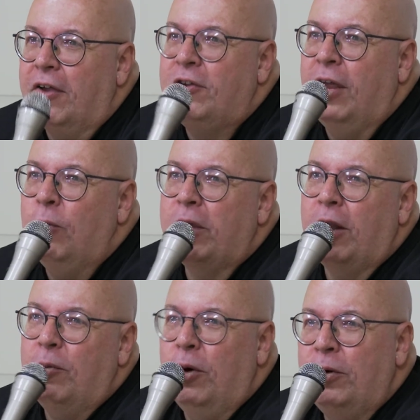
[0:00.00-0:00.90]
Stay wicked
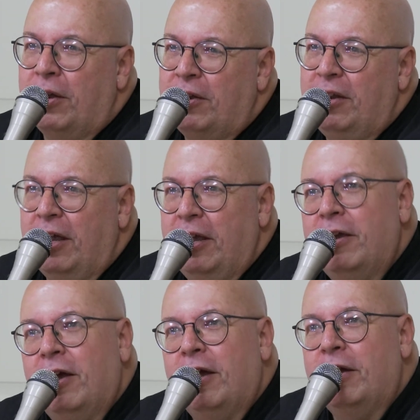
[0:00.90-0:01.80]
on Wotan's
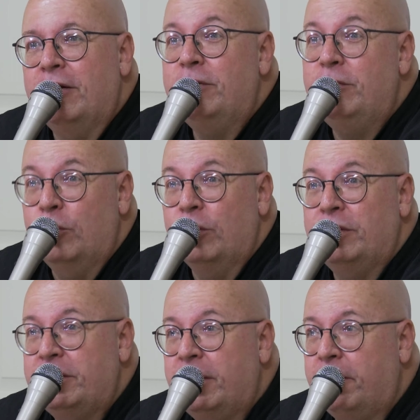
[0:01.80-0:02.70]
Day,
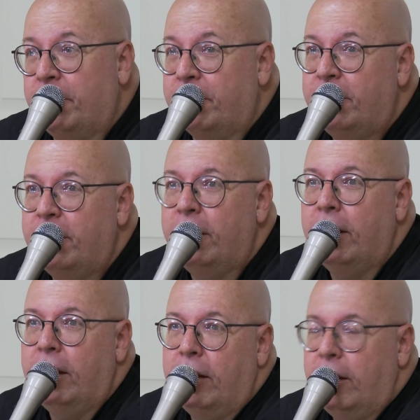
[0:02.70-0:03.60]
George Schithers.
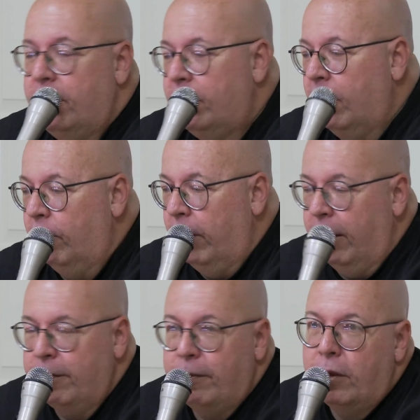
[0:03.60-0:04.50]

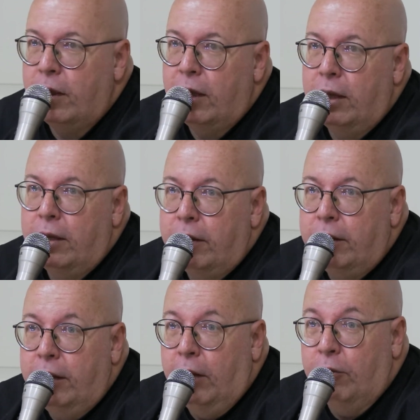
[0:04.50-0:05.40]
So
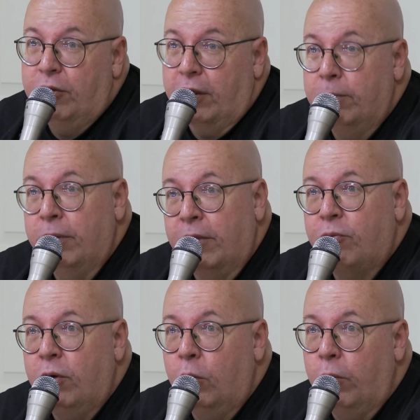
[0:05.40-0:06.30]
it was like a big
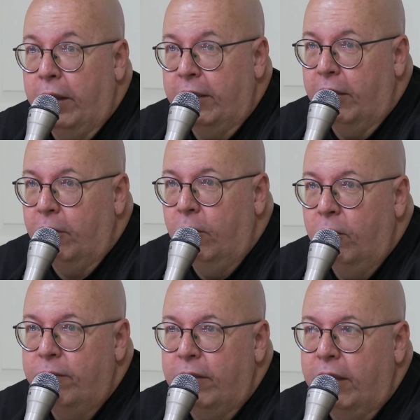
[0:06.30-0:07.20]
thrill when I got a
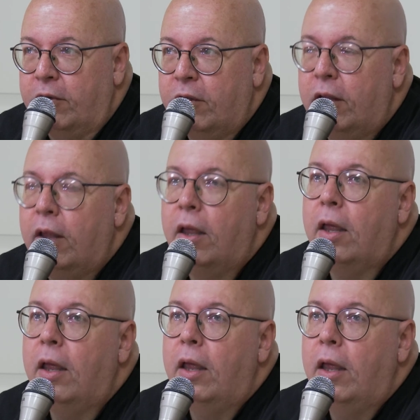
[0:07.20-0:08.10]
hold of that.
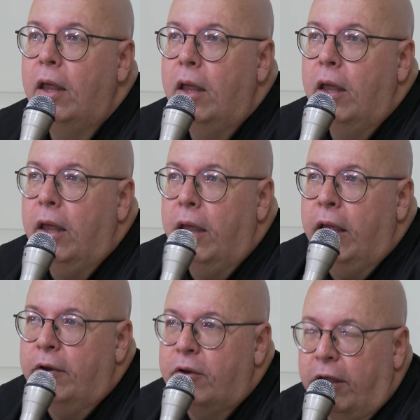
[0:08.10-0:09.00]

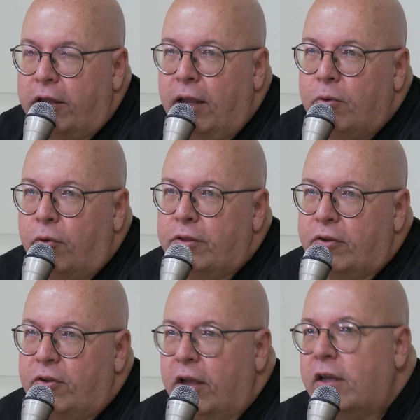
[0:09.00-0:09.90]
And I came to write
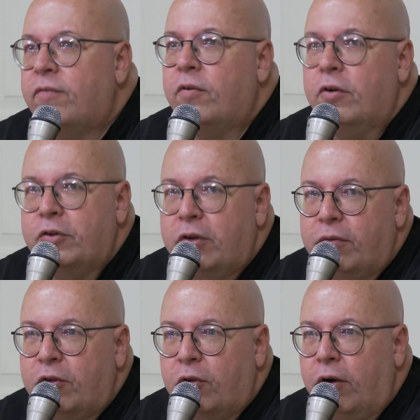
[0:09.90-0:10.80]
the second version
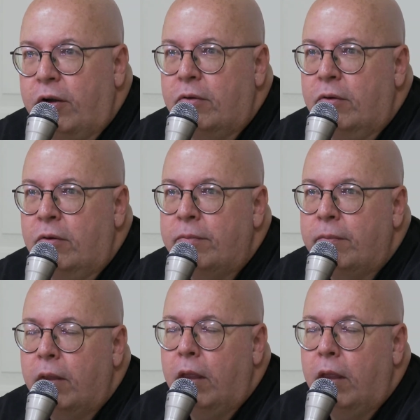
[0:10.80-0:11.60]
of this article.